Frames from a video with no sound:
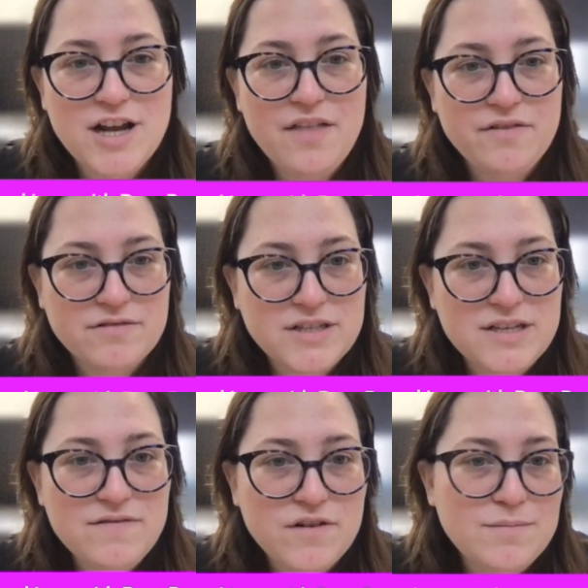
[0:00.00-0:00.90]
and the
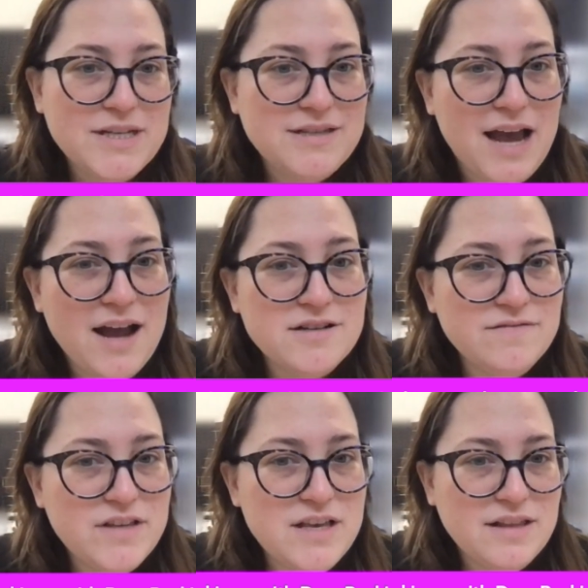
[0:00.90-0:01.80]
receiver must
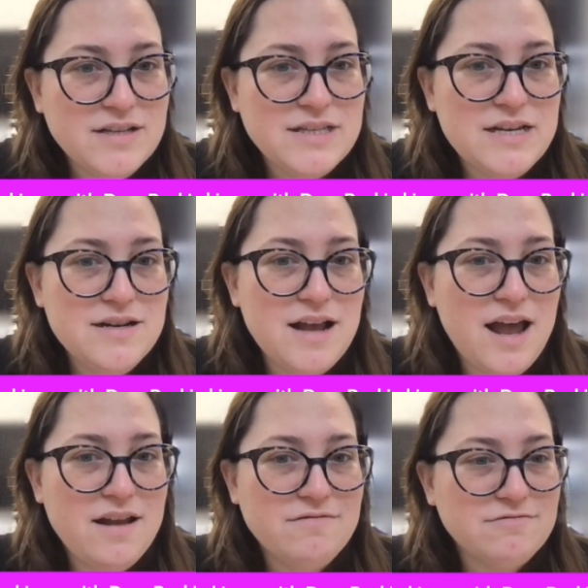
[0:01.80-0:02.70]
actively listen
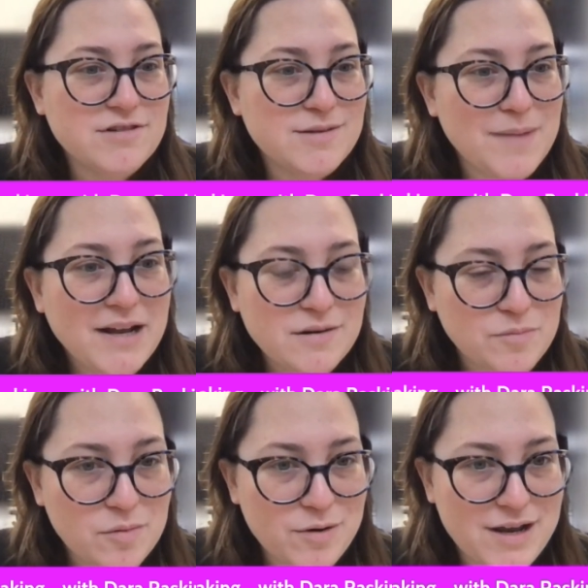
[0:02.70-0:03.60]
and respond
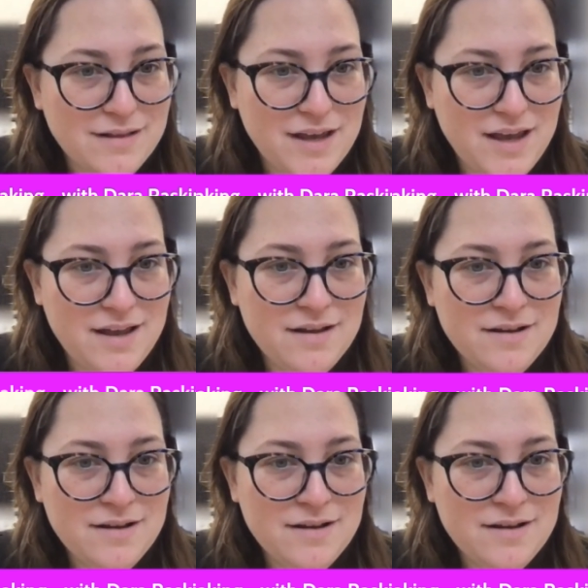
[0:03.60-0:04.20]
appropriately.